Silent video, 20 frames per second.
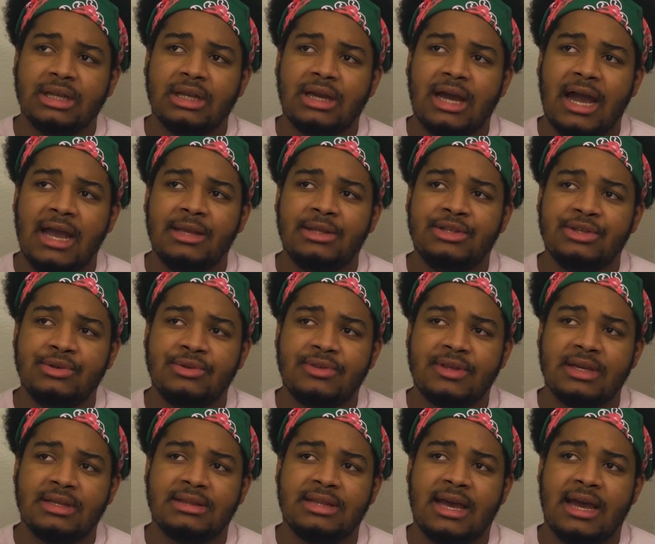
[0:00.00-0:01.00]
I do
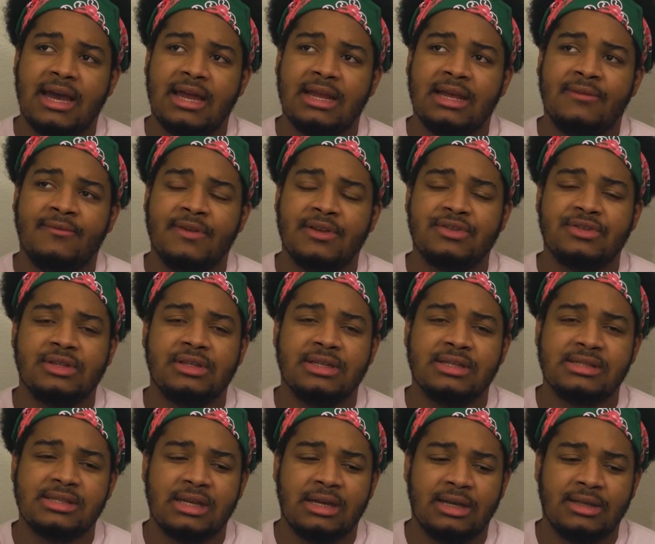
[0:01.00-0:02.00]
think that eventually in
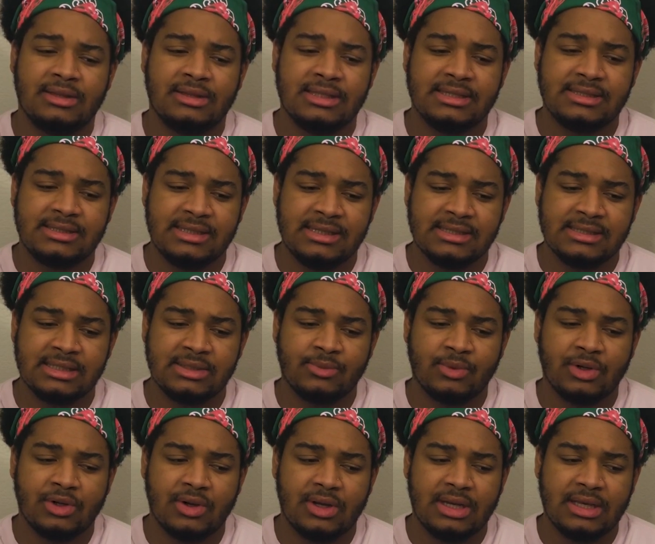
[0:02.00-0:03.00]
this season
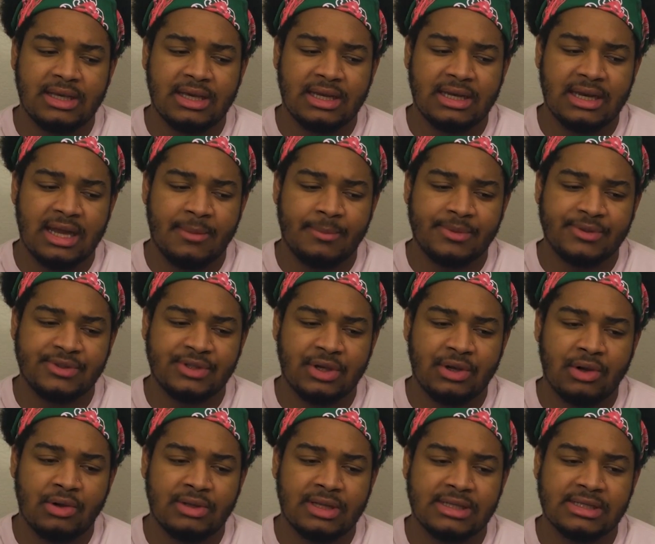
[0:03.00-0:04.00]
we're going to get an
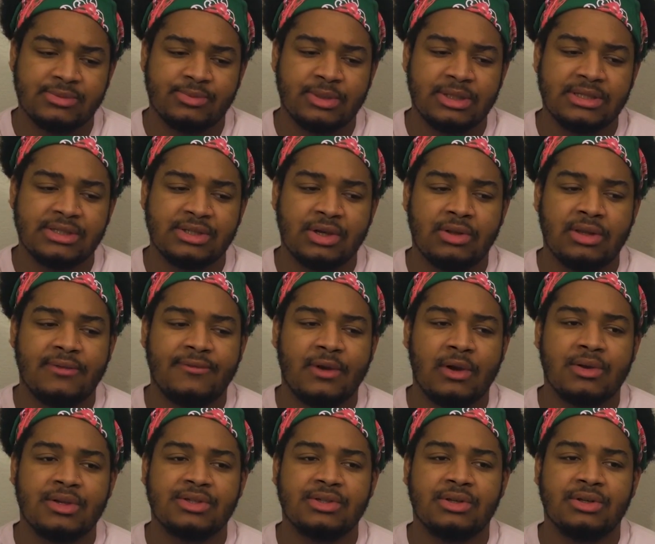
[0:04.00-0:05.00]
episode that's really solely
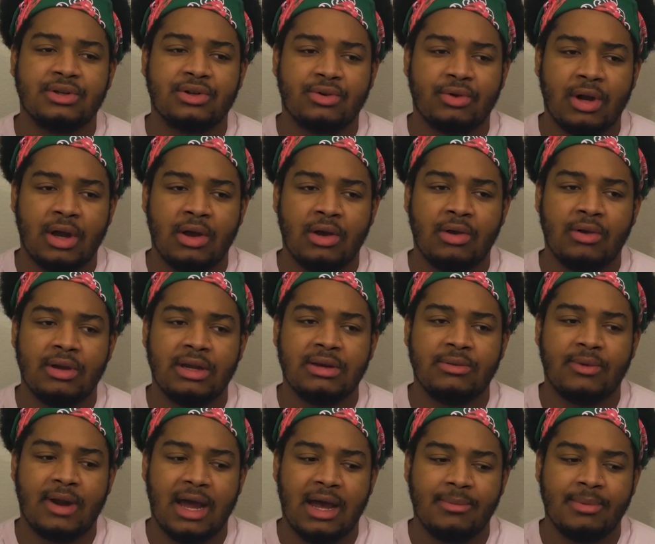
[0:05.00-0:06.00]
focused on Crow and
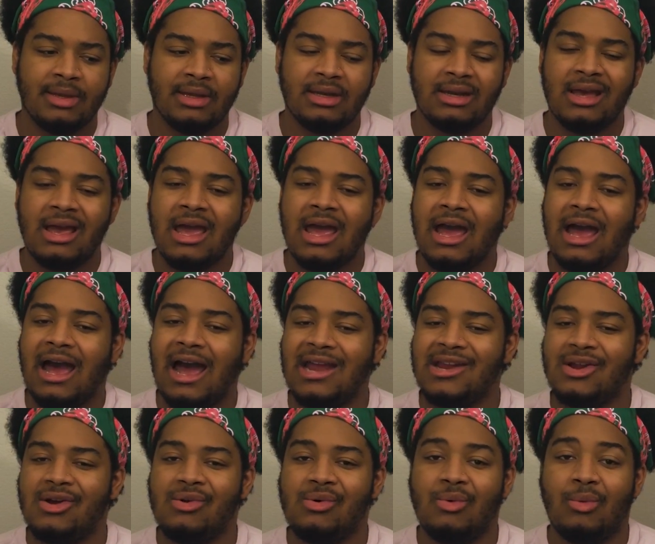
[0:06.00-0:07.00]
Robin. I
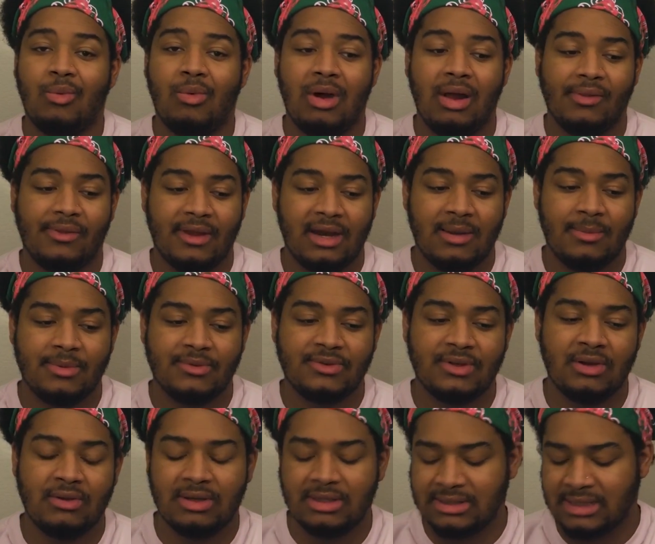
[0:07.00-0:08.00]
don't want that
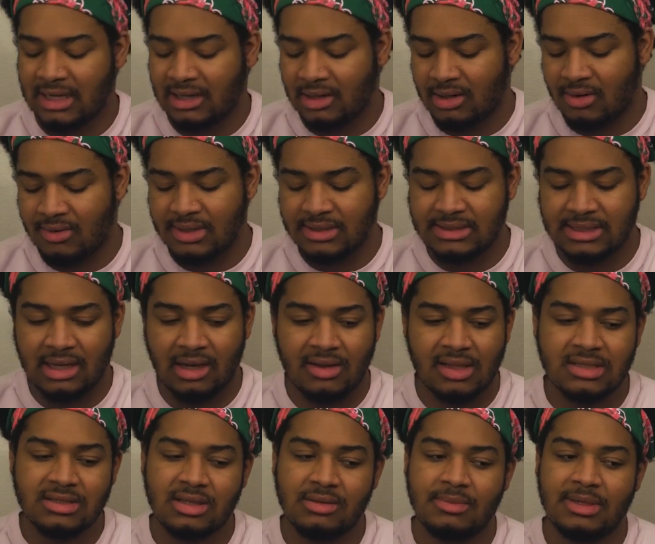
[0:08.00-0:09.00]
episode because I can already tell
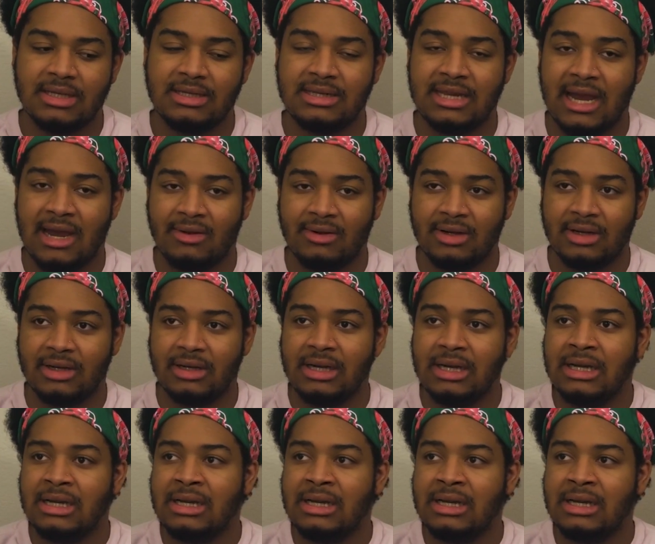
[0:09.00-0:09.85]
it's going to be a downer.